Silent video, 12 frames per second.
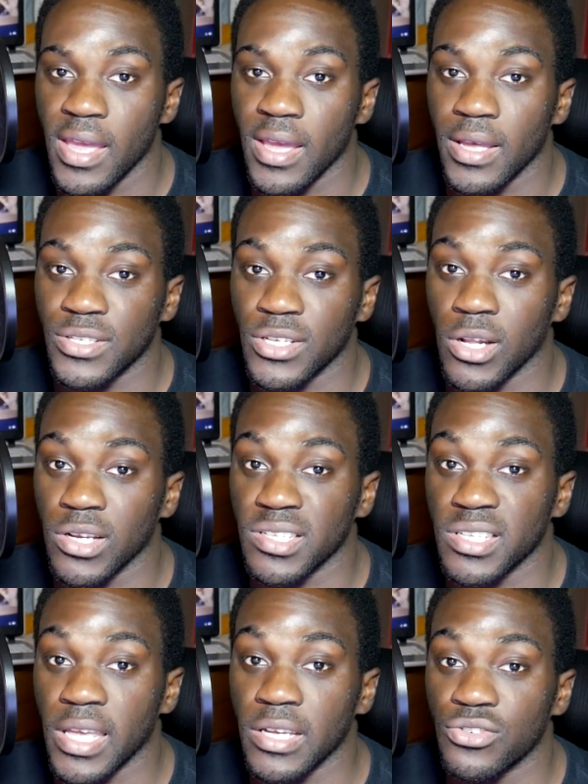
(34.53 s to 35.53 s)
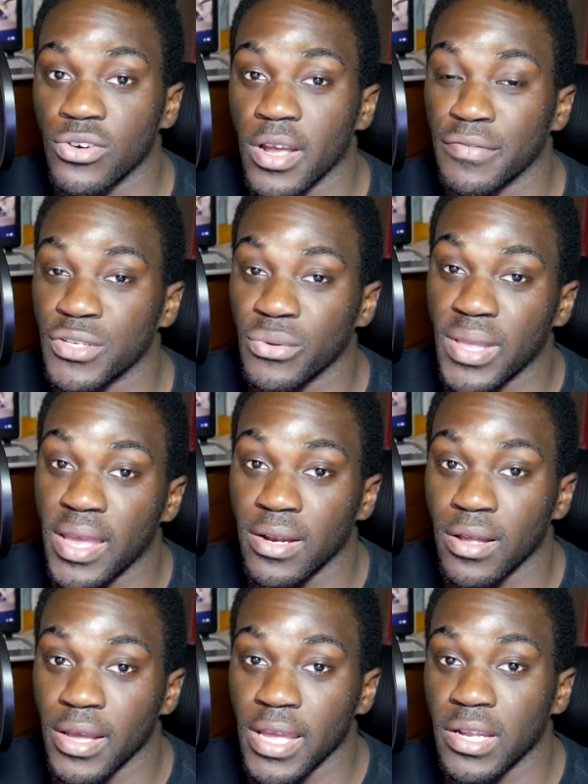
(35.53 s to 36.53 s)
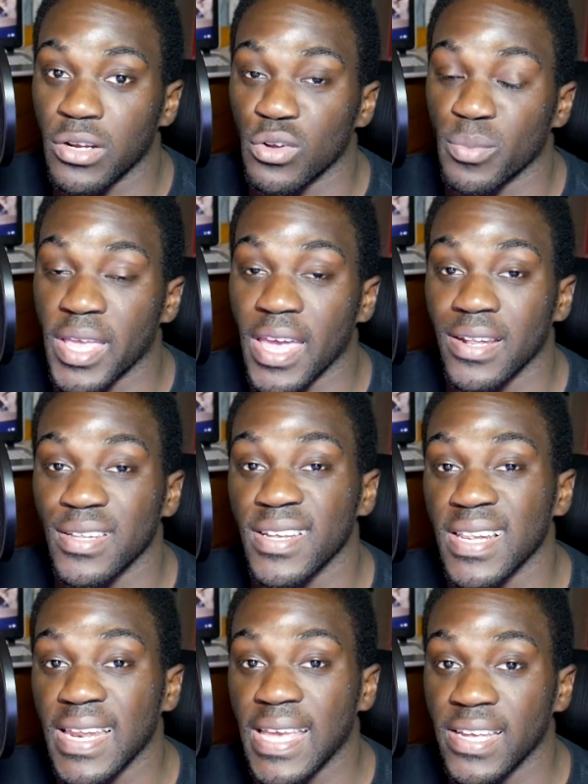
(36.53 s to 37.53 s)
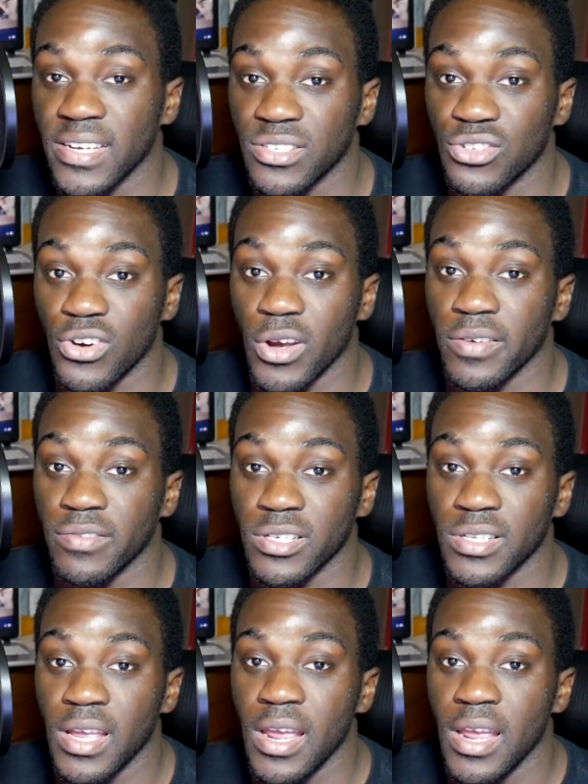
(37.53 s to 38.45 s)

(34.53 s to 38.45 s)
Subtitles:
a solid state drive, so then I ended up getting the latest drivers